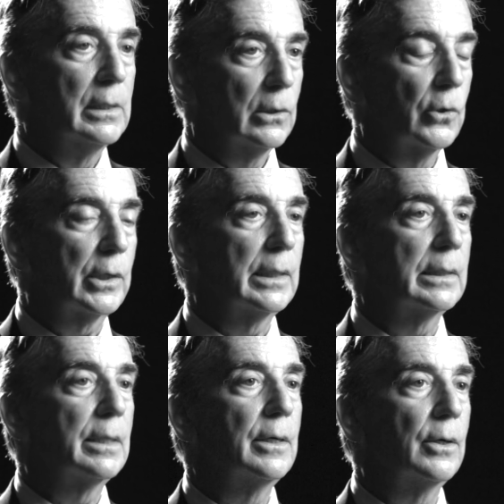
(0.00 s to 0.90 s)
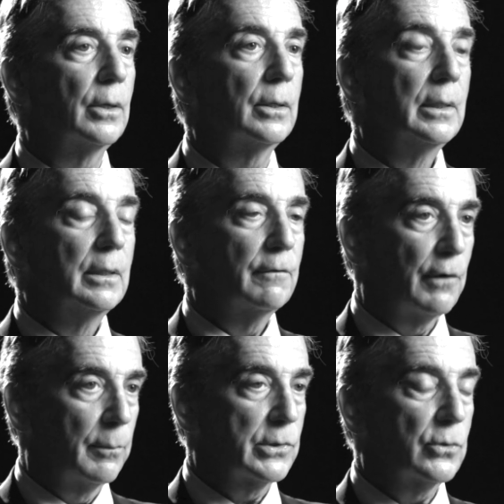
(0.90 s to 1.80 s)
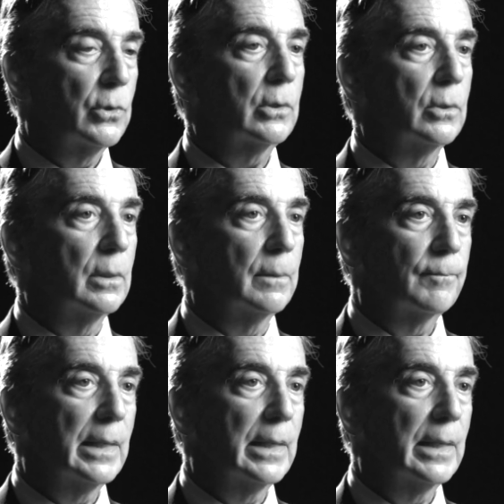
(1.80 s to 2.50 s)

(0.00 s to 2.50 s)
looking at their pharmaceutical